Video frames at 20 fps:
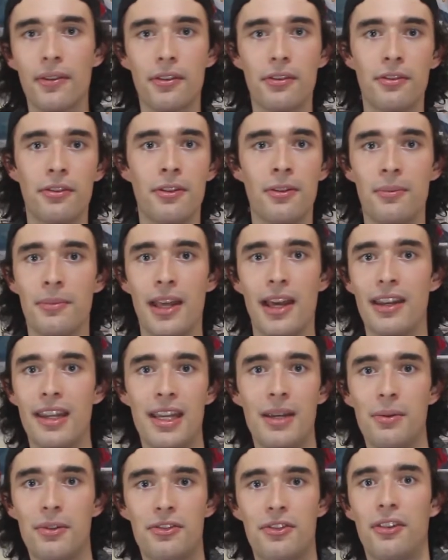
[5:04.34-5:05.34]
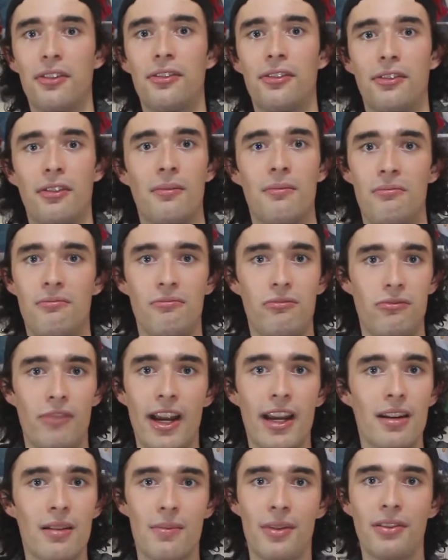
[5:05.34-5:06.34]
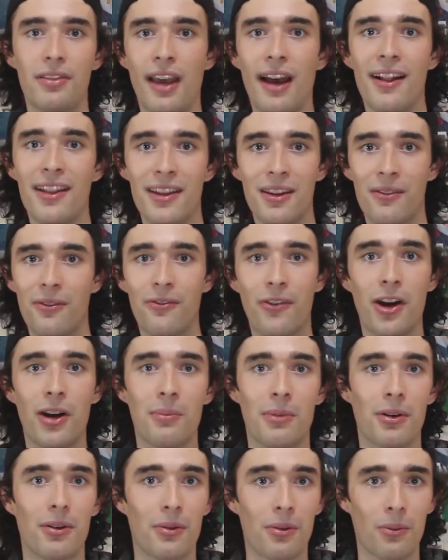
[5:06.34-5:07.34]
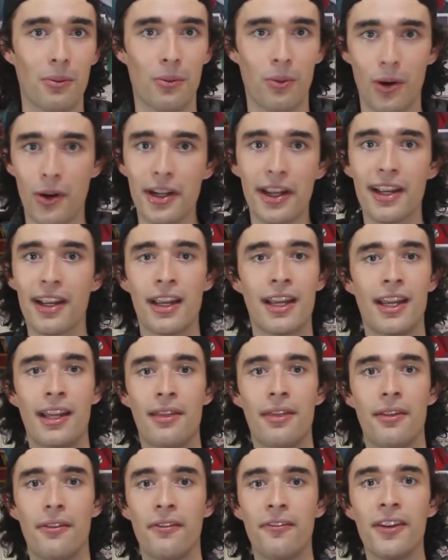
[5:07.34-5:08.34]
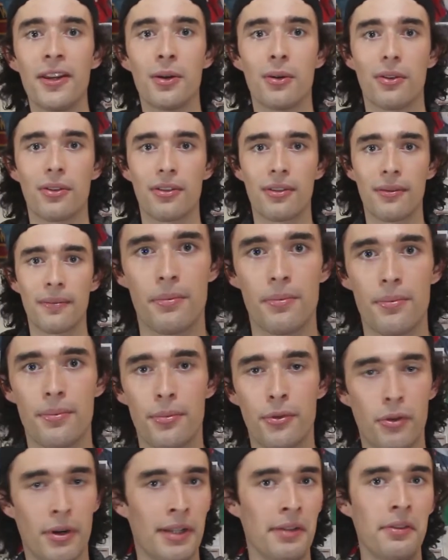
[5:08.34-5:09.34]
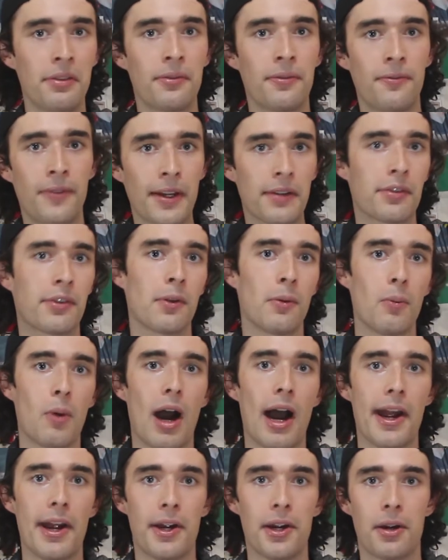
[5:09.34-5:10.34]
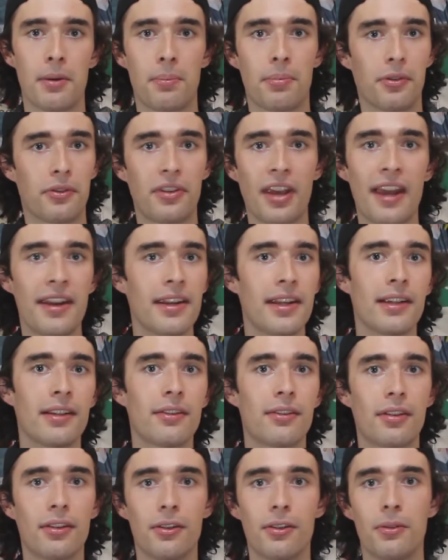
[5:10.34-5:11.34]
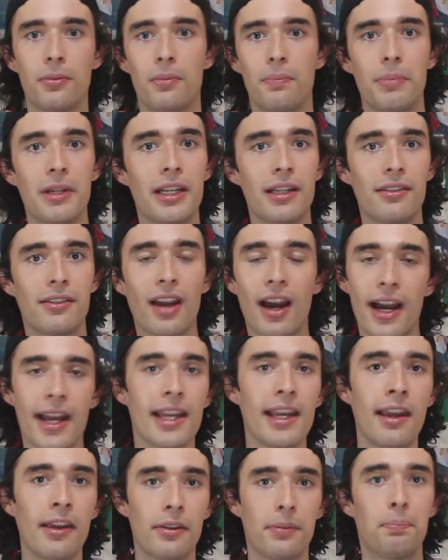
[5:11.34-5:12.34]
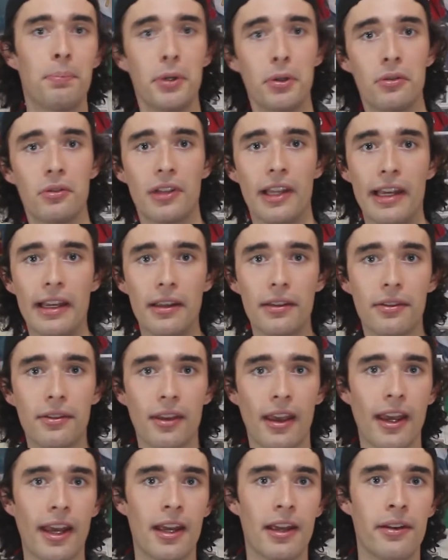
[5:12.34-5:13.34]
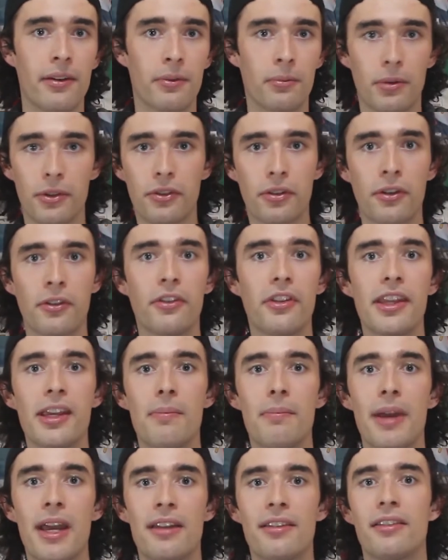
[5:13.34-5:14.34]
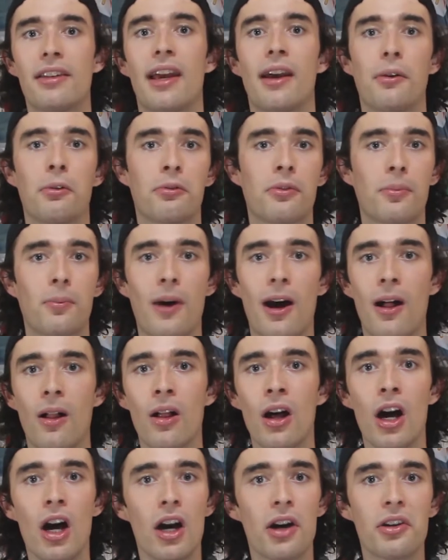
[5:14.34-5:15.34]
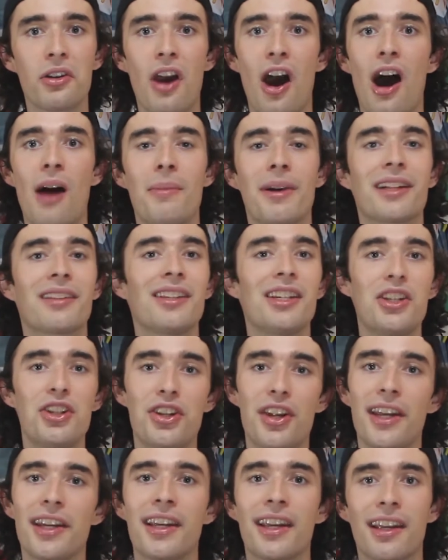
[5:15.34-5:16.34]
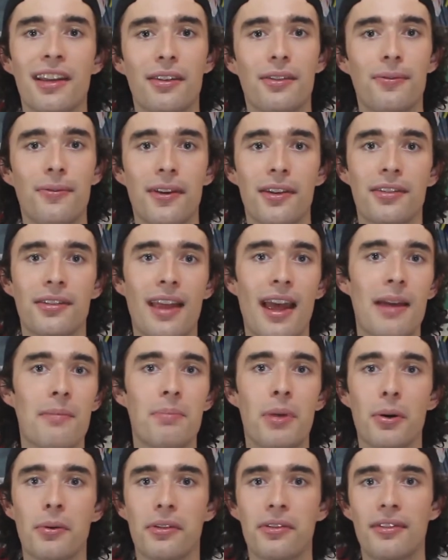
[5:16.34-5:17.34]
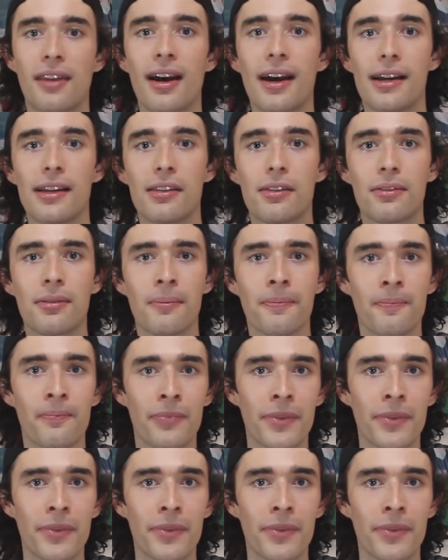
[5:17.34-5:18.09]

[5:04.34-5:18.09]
assumed that he was just some random Italian farmer working in the field. Prince fixed the wire, pretending to be tying his bootlace, and returned to the abandoned house while comically shaking his fist at both sides.